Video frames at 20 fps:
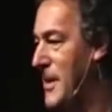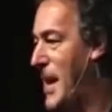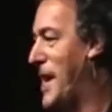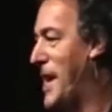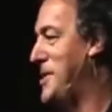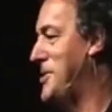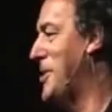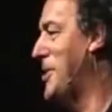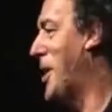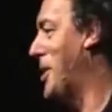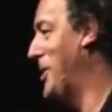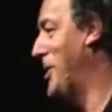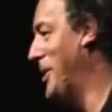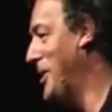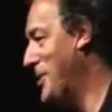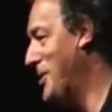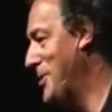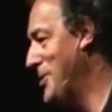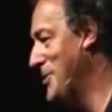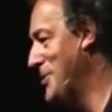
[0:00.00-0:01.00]
That's not
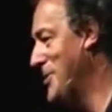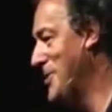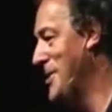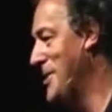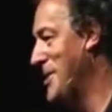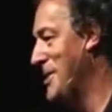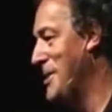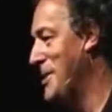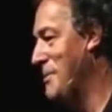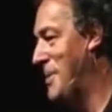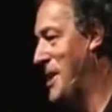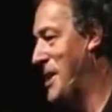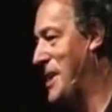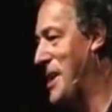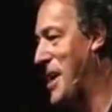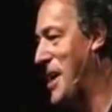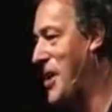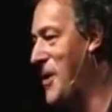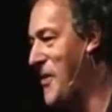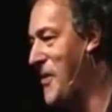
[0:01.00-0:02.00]
new, but
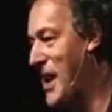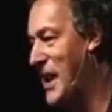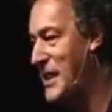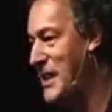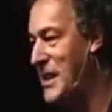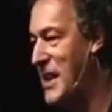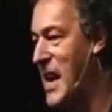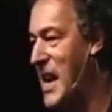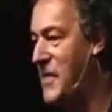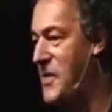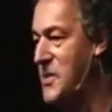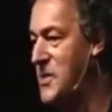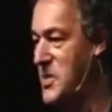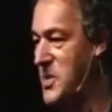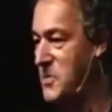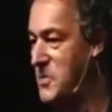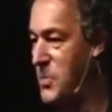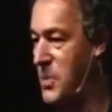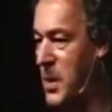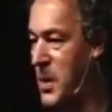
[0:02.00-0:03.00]
now on the internet,
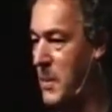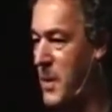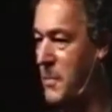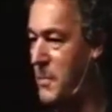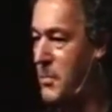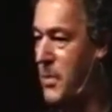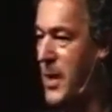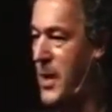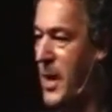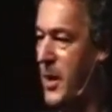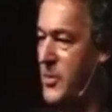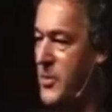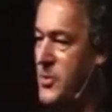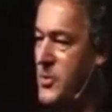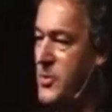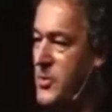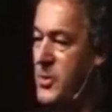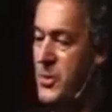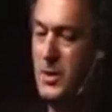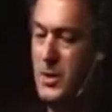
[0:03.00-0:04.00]
this is becoming
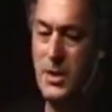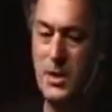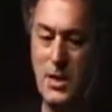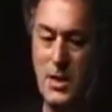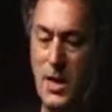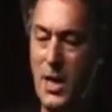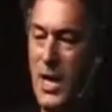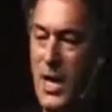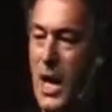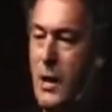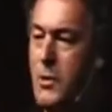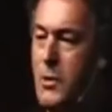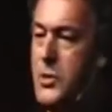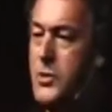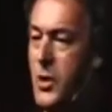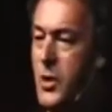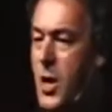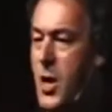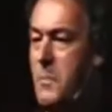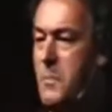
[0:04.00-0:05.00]
pronounced. And our
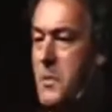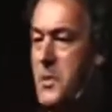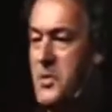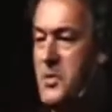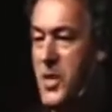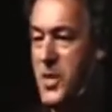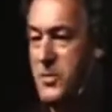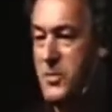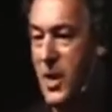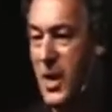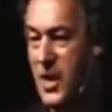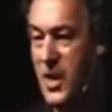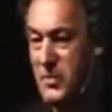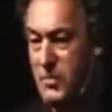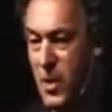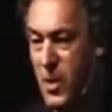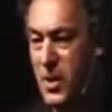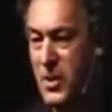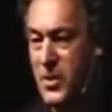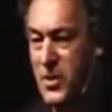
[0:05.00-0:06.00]
job is,
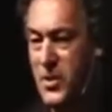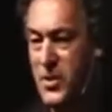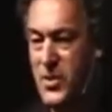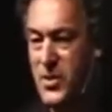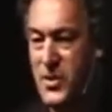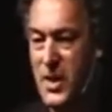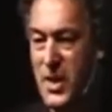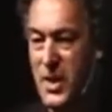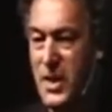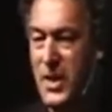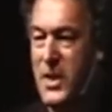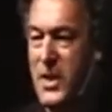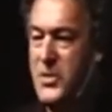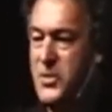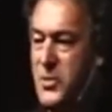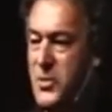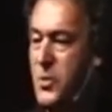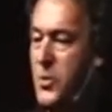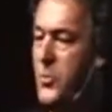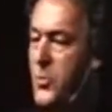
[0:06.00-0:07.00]
as marketers
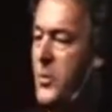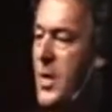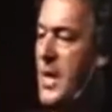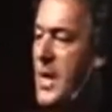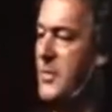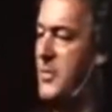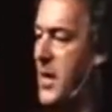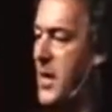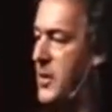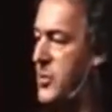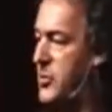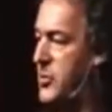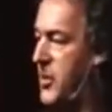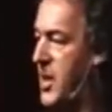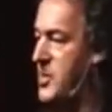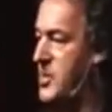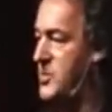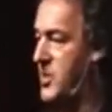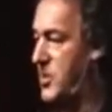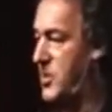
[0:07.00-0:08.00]
is to create that
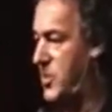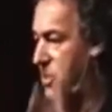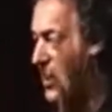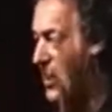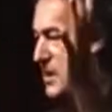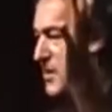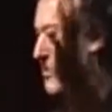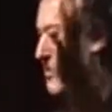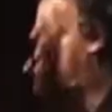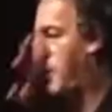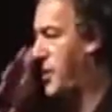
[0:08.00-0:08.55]
trust and to create a